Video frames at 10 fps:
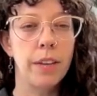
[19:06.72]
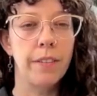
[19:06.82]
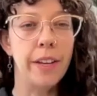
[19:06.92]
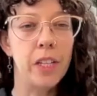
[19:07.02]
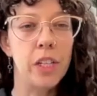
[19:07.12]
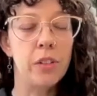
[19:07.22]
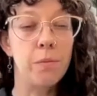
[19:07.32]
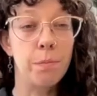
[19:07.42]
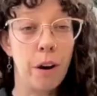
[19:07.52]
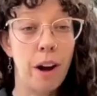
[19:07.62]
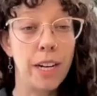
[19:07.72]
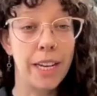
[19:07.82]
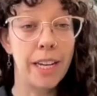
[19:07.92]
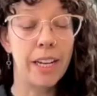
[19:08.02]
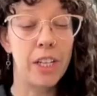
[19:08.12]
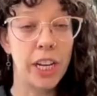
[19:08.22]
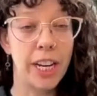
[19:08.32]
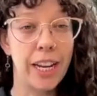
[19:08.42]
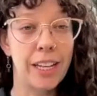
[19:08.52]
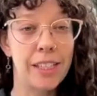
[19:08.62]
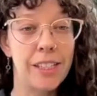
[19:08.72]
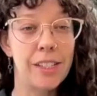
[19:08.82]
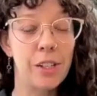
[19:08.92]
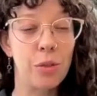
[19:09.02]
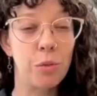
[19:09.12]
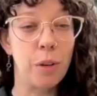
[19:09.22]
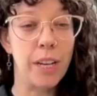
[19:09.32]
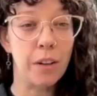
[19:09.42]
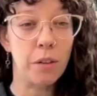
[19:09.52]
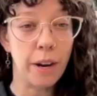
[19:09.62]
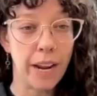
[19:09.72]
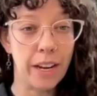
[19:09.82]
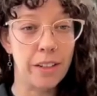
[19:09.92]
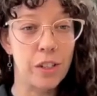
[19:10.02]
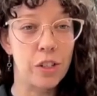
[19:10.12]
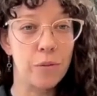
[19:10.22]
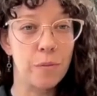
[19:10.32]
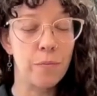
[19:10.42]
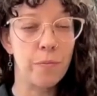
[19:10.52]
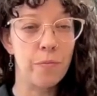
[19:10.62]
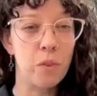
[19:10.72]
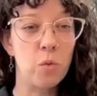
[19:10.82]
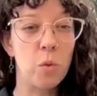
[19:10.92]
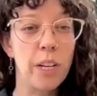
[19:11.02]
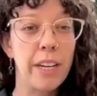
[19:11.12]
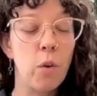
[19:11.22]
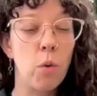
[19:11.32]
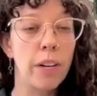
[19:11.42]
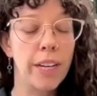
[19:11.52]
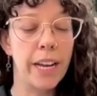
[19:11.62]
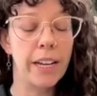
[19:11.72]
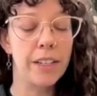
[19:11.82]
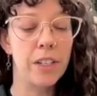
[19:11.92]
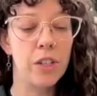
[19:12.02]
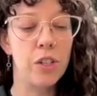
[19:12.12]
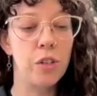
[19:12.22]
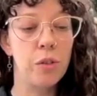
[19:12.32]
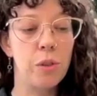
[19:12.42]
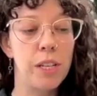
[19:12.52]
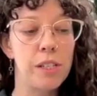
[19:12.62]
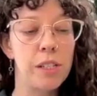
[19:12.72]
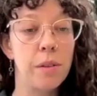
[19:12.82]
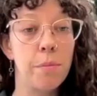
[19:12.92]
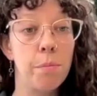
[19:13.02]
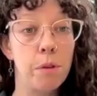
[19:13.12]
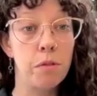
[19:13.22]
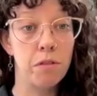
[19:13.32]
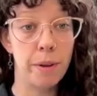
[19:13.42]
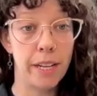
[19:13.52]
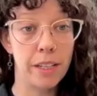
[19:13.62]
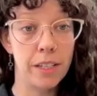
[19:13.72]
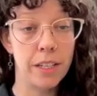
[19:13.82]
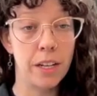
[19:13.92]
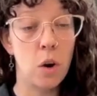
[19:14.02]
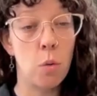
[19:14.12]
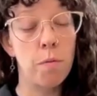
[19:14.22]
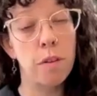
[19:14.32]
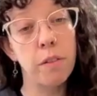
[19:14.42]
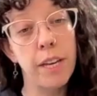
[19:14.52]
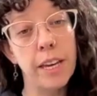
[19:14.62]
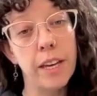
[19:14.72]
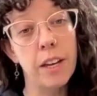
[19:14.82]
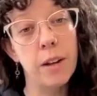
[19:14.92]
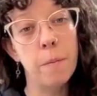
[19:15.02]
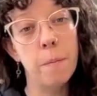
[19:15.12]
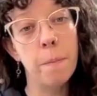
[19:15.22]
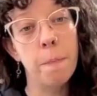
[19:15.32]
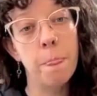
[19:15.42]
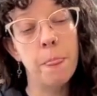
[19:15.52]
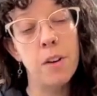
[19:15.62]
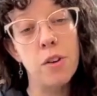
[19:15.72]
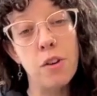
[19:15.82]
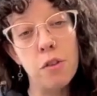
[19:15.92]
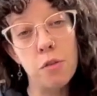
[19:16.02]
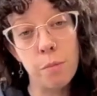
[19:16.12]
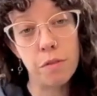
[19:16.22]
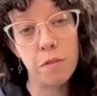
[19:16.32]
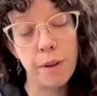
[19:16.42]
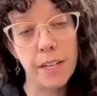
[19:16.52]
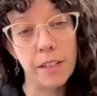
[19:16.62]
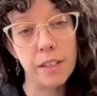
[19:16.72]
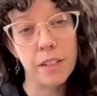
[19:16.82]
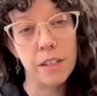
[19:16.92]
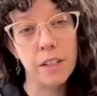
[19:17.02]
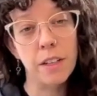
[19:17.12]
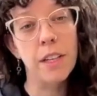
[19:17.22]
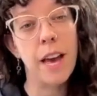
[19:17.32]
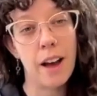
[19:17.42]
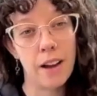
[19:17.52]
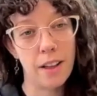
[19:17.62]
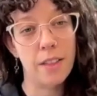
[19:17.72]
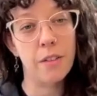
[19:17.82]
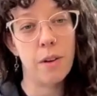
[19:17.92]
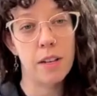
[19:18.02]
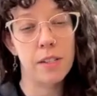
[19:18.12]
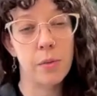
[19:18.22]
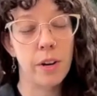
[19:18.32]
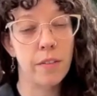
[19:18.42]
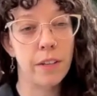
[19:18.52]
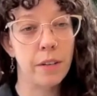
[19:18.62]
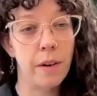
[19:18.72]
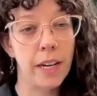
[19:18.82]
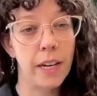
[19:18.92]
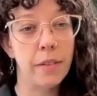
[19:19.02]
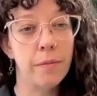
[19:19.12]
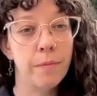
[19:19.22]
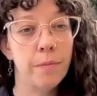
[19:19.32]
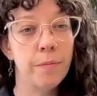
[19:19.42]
giving the body a chance to rearrange, reorient to this movement and hopefully new movement. Yeah, and then rest whenever you're ready.